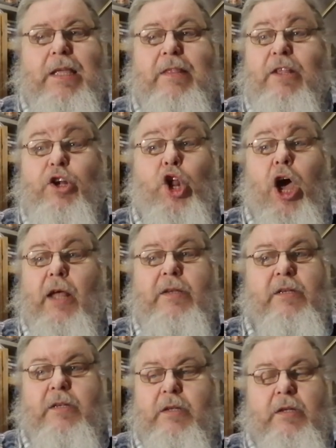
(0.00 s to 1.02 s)
they're not.
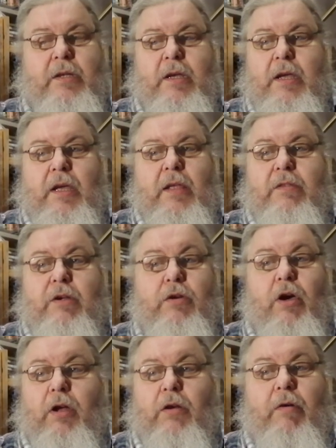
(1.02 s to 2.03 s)
They're
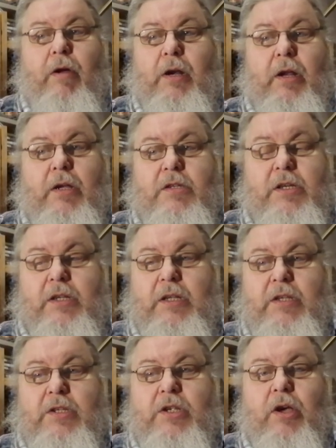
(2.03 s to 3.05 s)
not
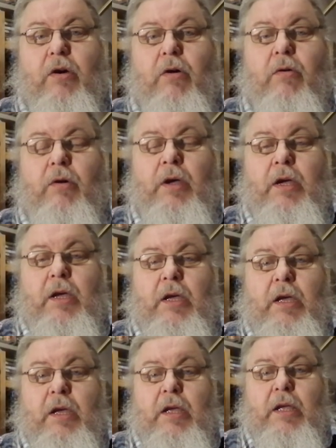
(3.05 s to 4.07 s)
chronologically. So,
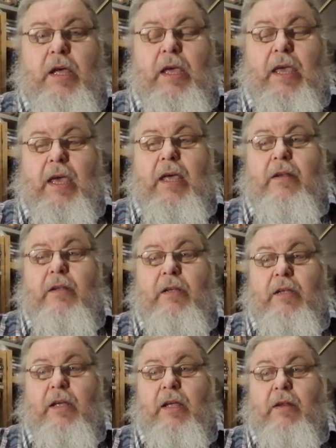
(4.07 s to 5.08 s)
again,
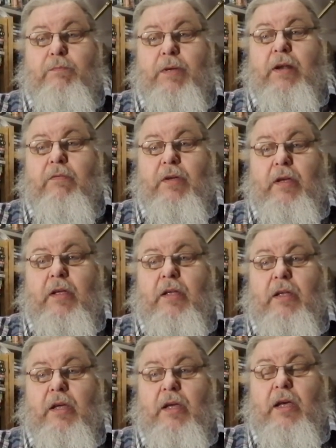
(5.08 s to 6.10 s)
a bit of
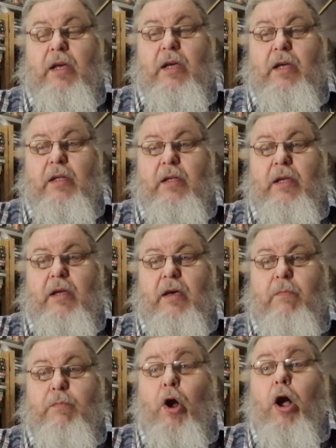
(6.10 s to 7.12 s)
a
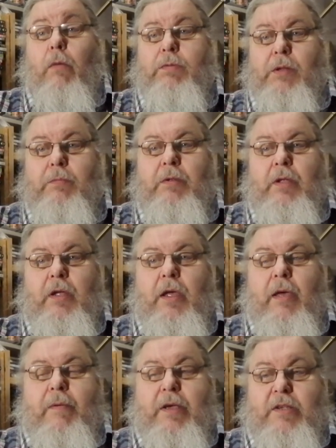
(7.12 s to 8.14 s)
problem.
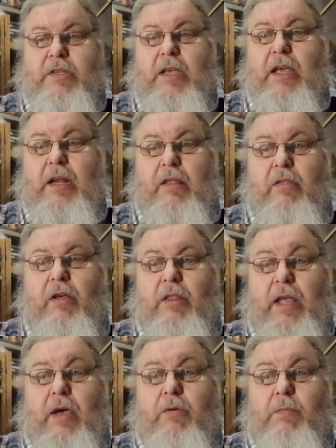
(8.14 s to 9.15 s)
Because again, I thought
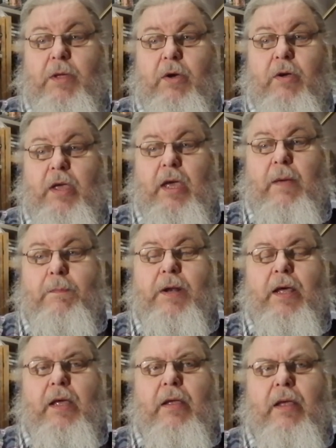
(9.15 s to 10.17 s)
that would be okay, but
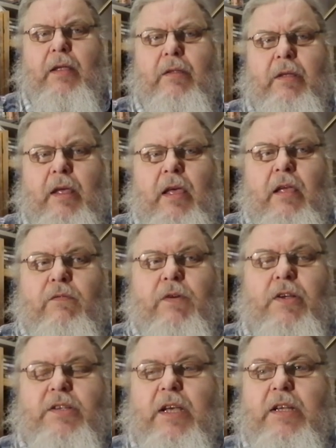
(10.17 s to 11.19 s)
as
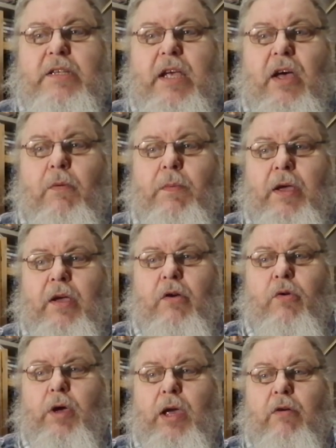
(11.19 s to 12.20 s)
far as I can tell by
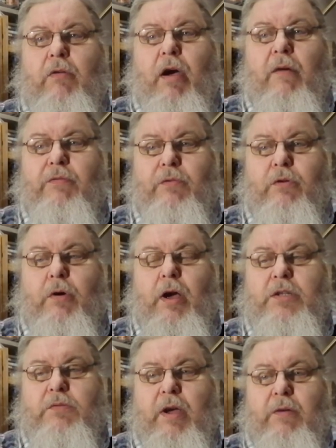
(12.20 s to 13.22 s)
quick
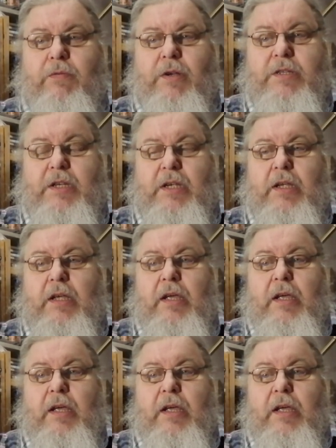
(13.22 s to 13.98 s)
cross-referencing,